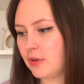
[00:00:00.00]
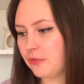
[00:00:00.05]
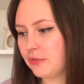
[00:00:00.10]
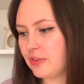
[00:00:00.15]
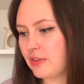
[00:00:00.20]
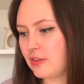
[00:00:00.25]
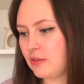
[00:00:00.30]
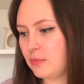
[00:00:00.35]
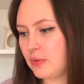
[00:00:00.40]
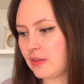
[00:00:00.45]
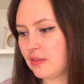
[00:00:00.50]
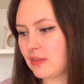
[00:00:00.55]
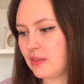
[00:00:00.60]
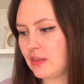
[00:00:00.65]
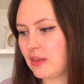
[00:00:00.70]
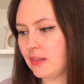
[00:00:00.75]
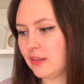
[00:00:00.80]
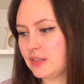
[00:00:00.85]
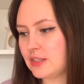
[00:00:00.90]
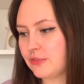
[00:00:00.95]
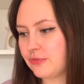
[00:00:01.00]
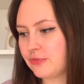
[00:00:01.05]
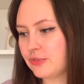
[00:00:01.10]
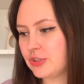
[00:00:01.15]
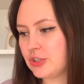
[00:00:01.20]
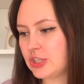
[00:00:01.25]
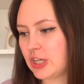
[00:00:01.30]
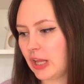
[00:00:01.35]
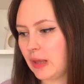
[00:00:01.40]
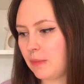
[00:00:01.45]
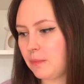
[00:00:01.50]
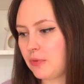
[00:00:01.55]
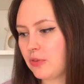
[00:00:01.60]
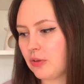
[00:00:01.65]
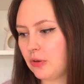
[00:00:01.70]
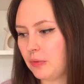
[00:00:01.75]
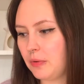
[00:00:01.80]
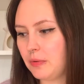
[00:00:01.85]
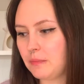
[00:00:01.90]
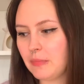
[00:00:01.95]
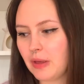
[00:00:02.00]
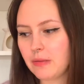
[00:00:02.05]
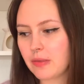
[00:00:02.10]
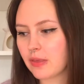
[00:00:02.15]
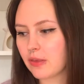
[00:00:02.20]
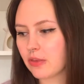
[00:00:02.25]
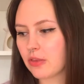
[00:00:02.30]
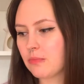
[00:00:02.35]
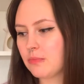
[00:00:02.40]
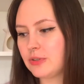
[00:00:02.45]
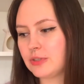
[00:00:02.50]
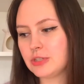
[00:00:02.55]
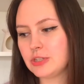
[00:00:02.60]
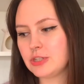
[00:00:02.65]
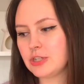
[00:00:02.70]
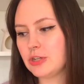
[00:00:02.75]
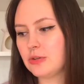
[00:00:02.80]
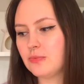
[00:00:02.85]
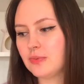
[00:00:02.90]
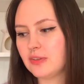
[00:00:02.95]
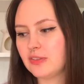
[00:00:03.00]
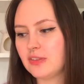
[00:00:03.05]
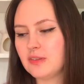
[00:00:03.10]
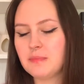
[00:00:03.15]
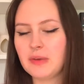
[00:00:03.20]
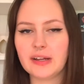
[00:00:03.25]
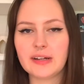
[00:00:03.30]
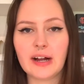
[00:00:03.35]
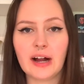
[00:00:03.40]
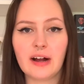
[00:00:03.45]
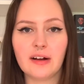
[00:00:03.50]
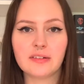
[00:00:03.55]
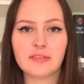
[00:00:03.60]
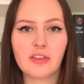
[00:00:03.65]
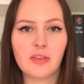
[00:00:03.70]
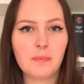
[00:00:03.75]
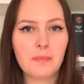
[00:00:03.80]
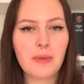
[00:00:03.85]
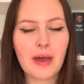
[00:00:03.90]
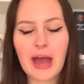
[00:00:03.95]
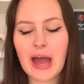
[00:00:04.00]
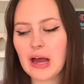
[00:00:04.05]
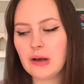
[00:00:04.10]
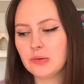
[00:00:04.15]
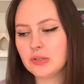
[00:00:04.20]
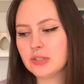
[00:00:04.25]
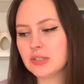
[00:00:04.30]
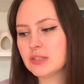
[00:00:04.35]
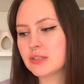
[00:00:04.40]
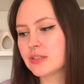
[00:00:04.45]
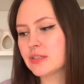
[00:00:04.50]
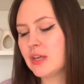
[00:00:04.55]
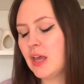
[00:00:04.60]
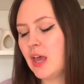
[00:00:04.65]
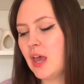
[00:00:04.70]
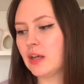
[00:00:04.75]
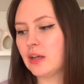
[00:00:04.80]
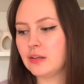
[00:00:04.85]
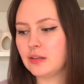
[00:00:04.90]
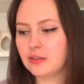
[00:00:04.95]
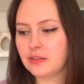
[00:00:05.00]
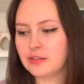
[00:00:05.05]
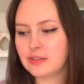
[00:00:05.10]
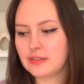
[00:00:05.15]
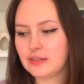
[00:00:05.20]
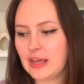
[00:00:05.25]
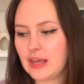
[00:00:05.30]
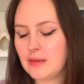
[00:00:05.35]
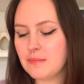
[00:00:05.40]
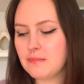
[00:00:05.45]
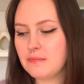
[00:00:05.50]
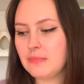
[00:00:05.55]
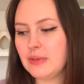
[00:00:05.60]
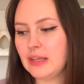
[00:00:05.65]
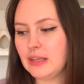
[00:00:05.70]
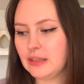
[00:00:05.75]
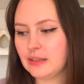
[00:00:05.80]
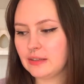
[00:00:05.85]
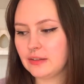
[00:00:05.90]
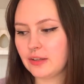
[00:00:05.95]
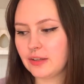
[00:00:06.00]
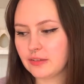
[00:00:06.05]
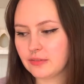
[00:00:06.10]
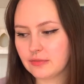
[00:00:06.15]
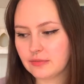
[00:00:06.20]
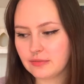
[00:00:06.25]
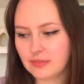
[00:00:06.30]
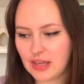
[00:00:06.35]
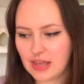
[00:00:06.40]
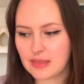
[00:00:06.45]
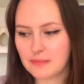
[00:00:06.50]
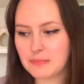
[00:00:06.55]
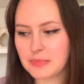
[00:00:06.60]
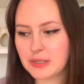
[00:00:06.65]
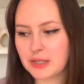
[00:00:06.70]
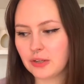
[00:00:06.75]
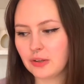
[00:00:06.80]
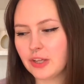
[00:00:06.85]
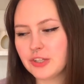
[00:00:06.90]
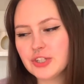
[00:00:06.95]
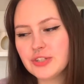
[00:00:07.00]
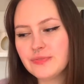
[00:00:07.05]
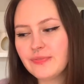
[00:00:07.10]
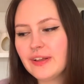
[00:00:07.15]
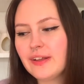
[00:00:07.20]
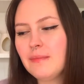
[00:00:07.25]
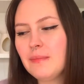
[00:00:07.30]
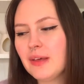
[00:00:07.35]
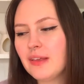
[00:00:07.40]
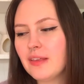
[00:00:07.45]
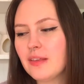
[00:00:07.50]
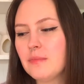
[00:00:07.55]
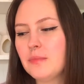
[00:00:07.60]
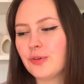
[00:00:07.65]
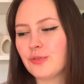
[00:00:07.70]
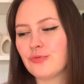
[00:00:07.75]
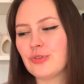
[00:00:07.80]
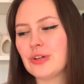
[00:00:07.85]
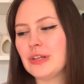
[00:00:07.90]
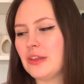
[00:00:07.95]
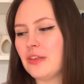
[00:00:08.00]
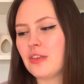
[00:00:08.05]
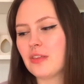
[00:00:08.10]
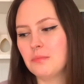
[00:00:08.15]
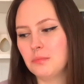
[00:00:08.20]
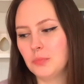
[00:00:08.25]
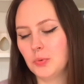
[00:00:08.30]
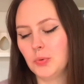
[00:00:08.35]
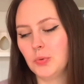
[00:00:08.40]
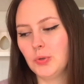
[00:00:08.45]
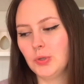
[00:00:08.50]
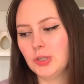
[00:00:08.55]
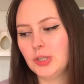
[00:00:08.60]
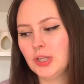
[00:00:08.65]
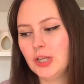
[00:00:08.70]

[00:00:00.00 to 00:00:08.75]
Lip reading: Obviously we can see like different shapes, so maybe that's something to do with the main character's powers and him being like in the middle, I just feel like it makes him look really small.